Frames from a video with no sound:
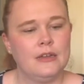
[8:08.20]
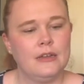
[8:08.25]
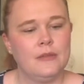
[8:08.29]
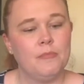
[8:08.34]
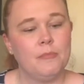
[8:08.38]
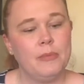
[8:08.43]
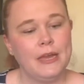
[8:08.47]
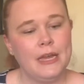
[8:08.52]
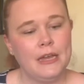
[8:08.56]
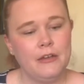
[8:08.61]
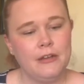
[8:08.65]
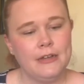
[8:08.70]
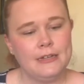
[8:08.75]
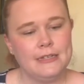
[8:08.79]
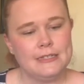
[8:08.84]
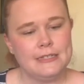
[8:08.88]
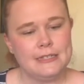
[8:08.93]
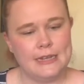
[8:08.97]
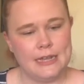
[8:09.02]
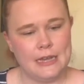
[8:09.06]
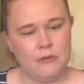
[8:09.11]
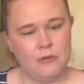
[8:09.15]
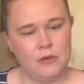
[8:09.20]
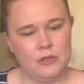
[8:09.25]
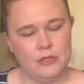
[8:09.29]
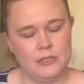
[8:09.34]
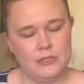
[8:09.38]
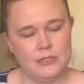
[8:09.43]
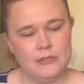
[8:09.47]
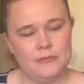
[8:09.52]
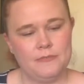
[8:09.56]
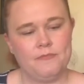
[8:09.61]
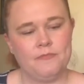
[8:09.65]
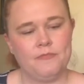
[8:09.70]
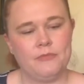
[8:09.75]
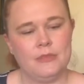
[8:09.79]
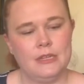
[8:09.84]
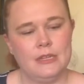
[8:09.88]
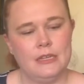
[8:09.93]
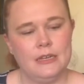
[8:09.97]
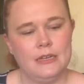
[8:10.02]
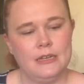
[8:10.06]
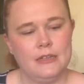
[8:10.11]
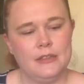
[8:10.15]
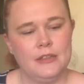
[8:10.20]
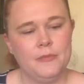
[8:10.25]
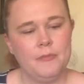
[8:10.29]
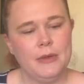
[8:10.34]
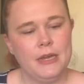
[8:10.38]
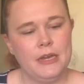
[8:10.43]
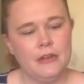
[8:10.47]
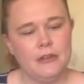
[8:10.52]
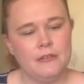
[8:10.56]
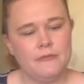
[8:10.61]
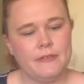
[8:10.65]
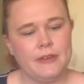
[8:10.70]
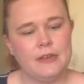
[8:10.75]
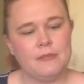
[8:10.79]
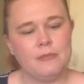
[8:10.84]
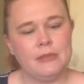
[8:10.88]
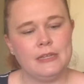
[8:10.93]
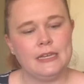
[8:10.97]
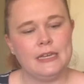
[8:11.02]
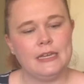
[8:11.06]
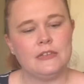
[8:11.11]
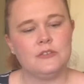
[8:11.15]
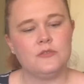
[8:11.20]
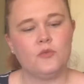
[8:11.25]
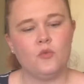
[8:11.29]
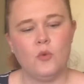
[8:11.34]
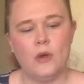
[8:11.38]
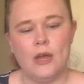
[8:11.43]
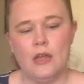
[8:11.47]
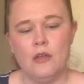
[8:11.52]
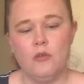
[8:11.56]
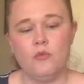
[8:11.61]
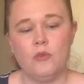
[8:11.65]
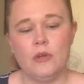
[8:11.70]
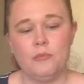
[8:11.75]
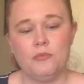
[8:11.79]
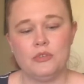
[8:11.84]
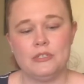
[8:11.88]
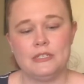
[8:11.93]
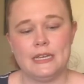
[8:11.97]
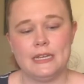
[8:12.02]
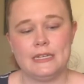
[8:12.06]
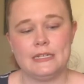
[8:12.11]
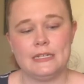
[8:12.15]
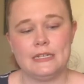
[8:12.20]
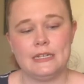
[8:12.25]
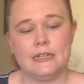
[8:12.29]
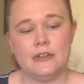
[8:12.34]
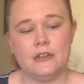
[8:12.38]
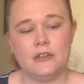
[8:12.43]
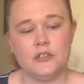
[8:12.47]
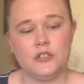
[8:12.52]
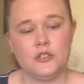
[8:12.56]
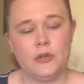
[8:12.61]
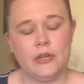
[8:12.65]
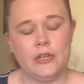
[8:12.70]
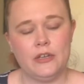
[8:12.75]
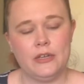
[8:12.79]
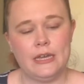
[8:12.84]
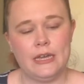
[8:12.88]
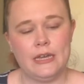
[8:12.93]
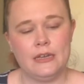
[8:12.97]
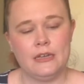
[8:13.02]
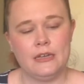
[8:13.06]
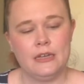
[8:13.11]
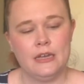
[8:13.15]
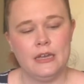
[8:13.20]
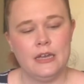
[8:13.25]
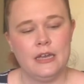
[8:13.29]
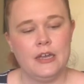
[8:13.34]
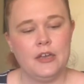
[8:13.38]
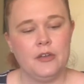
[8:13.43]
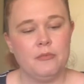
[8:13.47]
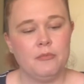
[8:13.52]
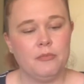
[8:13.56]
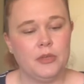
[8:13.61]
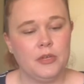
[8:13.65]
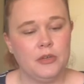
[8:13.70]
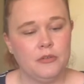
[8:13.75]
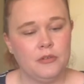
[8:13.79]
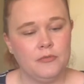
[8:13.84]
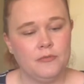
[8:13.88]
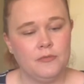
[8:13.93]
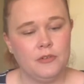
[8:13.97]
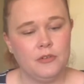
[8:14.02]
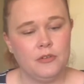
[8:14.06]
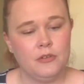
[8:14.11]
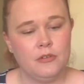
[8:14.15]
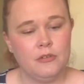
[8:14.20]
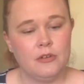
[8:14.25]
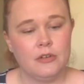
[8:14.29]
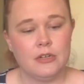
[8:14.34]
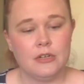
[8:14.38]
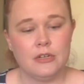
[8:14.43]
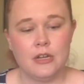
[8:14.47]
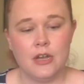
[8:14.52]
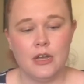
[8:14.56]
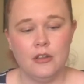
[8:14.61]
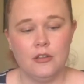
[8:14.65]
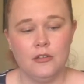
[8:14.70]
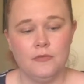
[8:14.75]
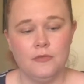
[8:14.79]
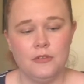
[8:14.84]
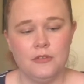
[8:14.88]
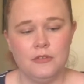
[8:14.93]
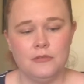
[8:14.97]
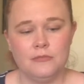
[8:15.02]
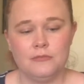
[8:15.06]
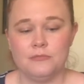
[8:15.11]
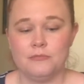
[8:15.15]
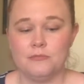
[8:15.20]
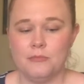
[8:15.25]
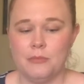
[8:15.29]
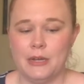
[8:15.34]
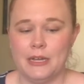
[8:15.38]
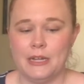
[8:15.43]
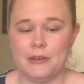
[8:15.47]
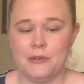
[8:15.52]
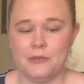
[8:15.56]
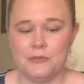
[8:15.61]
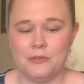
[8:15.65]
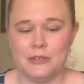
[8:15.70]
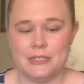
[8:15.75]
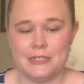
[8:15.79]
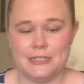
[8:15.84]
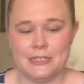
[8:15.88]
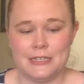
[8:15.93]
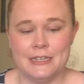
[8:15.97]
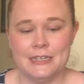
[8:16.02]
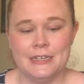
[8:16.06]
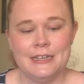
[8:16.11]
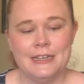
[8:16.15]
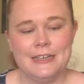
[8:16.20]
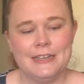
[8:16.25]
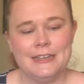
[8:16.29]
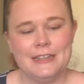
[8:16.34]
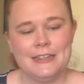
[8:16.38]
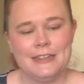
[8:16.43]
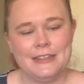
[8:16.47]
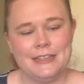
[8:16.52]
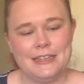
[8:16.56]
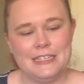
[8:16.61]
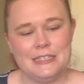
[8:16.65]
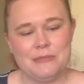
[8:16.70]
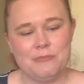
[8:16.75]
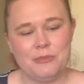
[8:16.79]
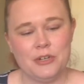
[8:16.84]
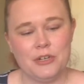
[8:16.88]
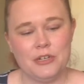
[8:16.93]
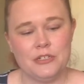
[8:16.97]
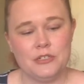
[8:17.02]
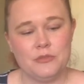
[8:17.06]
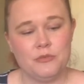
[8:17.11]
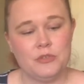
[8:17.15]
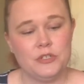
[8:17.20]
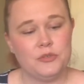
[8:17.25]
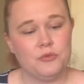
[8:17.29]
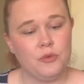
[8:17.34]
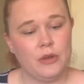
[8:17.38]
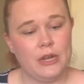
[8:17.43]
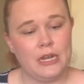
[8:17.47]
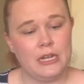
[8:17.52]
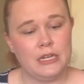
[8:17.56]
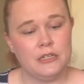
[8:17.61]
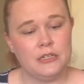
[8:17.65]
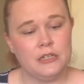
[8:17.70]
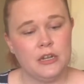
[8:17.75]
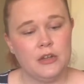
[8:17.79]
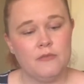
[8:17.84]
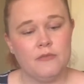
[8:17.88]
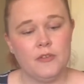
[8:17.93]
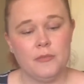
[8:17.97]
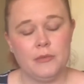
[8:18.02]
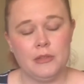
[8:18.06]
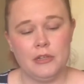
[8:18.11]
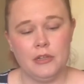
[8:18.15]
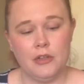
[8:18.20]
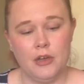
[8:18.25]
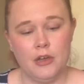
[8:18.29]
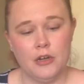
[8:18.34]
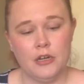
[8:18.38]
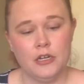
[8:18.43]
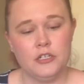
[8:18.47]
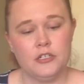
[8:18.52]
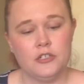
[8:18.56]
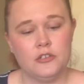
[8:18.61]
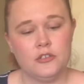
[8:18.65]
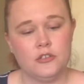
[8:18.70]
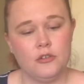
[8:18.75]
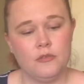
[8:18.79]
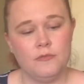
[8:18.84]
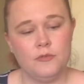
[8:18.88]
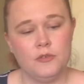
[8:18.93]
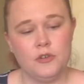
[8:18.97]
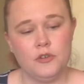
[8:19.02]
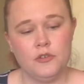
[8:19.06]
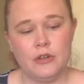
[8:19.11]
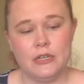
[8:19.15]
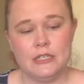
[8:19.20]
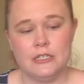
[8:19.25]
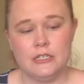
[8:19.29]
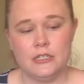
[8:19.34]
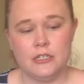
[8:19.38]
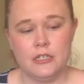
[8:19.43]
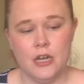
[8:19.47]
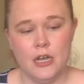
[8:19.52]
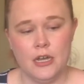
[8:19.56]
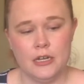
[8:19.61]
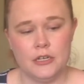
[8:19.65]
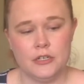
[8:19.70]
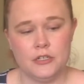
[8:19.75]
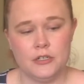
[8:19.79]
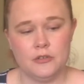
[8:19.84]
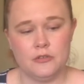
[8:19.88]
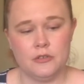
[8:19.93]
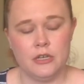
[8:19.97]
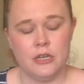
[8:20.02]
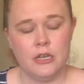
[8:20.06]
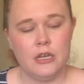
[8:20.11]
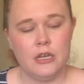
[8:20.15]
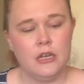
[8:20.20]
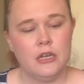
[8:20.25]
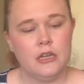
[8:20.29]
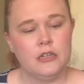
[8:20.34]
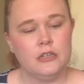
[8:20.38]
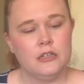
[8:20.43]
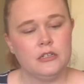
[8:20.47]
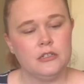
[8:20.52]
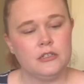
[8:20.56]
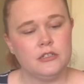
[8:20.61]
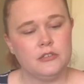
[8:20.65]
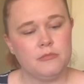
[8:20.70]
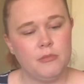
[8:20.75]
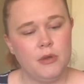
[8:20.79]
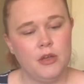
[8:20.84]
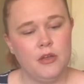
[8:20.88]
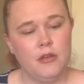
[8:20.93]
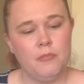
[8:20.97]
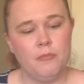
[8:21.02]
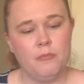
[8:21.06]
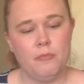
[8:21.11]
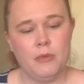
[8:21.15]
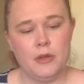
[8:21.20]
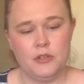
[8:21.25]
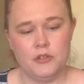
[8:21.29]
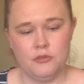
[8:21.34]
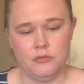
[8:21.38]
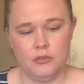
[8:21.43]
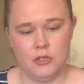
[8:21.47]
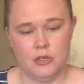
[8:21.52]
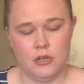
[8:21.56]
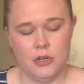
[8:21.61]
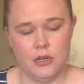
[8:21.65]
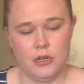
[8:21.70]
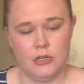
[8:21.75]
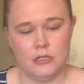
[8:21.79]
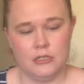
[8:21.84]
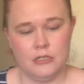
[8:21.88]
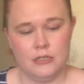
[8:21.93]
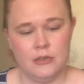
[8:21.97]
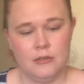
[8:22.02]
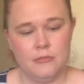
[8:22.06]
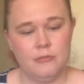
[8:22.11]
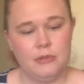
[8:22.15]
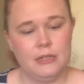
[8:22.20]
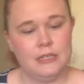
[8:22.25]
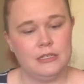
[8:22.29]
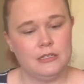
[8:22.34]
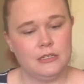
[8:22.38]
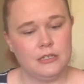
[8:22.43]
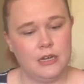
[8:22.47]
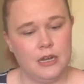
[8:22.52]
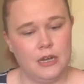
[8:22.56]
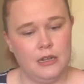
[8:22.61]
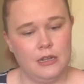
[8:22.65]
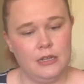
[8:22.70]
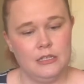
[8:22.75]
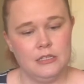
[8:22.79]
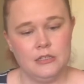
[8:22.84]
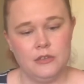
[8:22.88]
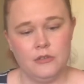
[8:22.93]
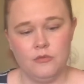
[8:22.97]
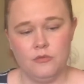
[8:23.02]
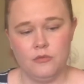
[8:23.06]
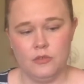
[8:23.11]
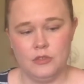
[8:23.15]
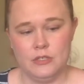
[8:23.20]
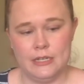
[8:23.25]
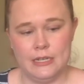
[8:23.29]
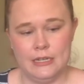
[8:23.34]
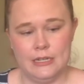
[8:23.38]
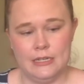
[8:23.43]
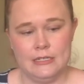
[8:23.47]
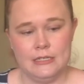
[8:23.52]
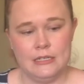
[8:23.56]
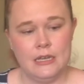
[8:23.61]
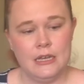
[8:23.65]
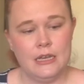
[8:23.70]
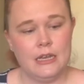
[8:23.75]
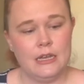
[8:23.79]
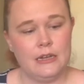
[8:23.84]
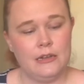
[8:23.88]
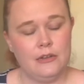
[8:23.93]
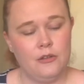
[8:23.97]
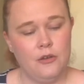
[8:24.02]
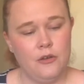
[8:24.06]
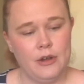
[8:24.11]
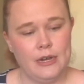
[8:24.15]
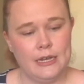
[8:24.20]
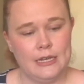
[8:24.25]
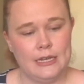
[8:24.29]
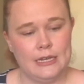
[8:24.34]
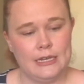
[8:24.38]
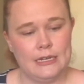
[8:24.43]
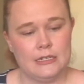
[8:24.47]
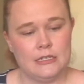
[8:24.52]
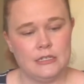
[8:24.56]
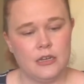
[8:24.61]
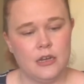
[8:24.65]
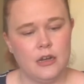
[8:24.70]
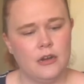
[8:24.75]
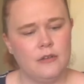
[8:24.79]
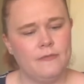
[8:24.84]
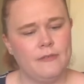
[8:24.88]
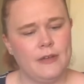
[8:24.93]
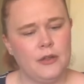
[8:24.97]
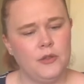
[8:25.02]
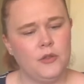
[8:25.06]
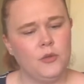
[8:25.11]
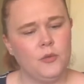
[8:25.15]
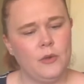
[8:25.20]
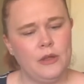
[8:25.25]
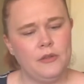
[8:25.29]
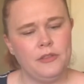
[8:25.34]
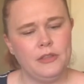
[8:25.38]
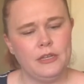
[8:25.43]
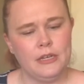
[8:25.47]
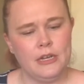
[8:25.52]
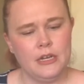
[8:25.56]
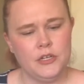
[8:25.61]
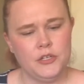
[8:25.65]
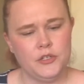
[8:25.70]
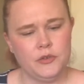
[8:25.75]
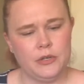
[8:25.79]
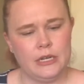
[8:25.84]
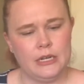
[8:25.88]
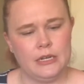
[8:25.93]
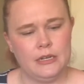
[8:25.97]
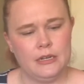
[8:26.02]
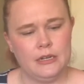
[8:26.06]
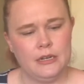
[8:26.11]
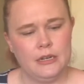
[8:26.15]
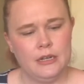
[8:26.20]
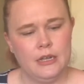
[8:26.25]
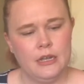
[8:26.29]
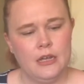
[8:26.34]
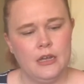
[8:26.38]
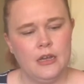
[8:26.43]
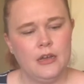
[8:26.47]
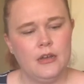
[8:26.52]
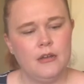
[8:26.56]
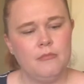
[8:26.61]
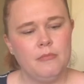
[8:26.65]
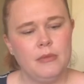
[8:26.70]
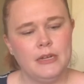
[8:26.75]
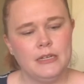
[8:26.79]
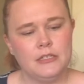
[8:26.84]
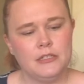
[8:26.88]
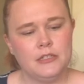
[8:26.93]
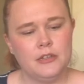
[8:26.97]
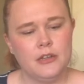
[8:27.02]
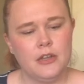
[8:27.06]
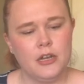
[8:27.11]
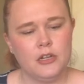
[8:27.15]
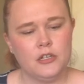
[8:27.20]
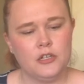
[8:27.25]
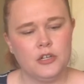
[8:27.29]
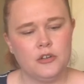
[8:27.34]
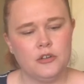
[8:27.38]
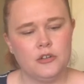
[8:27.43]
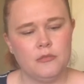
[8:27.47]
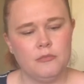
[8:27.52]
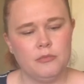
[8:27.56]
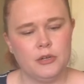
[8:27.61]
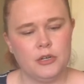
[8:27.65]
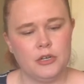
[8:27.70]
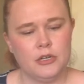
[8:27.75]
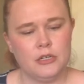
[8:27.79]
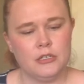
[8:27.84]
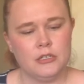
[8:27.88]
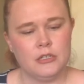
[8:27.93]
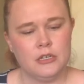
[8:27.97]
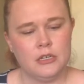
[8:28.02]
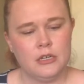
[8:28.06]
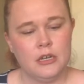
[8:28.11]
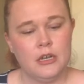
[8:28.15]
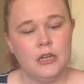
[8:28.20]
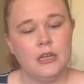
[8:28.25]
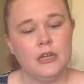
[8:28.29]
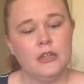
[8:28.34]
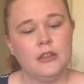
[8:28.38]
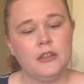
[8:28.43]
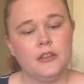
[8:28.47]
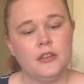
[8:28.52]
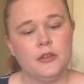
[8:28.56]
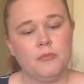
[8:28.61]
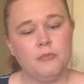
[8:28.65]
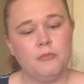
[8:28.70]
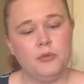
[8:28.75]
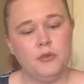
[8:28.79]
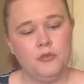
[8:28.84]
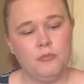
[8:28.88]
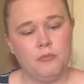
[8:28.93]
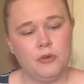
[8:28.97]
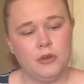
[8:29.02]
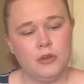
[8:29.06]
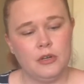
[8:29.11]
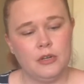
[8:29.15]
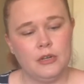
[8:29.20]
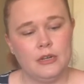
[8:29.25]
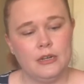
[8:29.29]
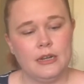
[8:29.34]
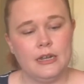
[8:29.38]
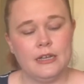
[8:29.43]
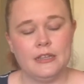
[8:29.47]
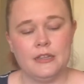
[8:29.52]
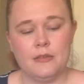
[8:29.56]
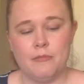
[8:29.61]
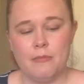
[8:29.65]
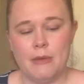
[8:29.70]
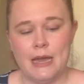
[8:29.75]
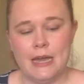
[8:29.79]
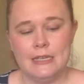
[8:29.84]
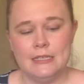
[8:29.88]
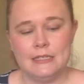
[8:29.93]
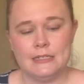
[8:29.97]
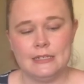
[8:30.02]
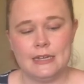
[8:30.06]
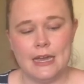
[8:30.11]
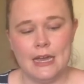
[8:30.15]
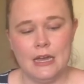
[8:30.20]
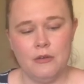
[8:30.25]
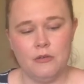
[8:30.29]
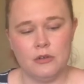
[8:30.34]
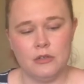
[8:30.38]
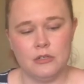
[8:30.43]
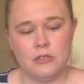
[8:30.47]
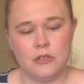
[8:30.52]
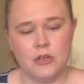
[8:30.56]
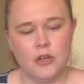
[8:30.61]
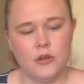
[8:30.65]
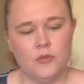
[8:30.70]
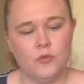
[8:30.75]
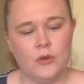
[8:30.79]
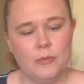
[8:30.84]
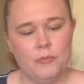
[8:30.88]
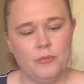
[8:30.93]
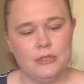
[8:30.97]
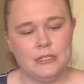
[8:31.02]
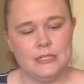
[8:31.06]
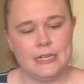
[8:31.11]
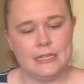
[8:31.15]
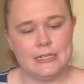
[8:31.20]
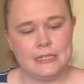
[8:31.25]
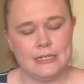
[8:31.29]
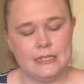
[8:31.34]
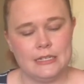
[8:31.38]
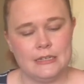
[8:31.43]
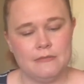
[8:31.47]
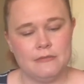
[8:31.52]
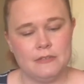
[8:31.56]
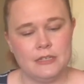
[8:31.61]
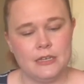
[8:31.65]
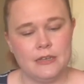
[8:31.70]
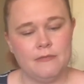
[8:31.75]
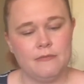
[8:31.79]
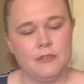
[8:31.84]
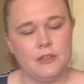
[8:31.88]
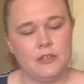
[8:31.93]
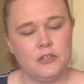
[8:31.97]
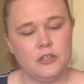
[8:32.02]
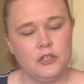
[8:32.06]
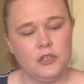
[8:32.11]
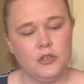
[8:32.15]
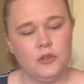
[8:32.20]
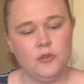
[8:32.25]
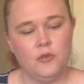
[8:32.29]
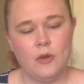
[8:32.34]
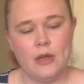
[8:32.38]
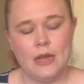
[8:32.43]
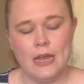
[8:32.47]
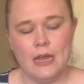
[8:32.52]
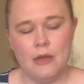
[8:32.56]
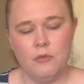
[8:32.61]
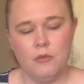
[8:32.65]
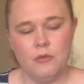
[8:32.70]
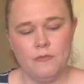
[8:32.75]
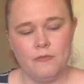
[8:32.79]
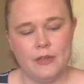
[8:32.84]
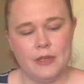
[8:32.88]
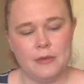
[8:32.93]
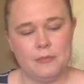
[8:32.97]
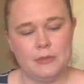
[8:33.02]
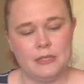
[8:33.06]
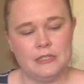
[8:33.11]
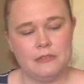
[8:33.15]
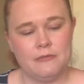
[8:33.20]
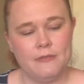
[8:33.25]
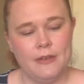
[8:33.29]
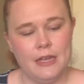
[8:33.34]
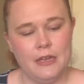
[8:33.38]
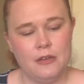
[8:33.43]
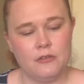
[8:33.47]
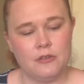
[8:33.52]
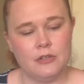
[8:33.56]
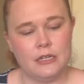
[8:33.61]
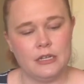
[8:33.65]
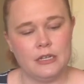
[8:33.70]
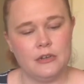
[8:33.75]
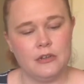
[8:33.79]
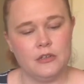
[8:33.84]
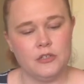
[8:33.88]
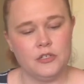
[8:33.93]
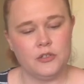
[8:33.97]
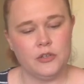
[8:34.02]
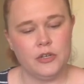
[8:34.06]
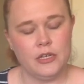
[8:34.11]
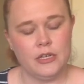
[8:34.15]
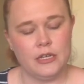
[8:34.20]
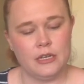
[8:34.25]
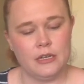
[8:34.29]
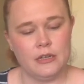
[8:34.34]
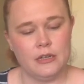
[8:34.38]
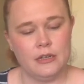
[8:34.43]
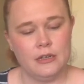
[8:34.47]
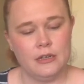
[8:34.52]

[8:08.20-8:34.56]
Parrots and owls. The parrot family is well represented in Australia. Beautiful, colorful, but noisy, these birds, which range from the large sulfur-crested cockatoos to small budgerigars, plus galas, rosellas, and lorikeets, are found throughout the country. Amongst the nocturnal birds, the boobook and the masked owls are representatives of the two owl families found in Australia,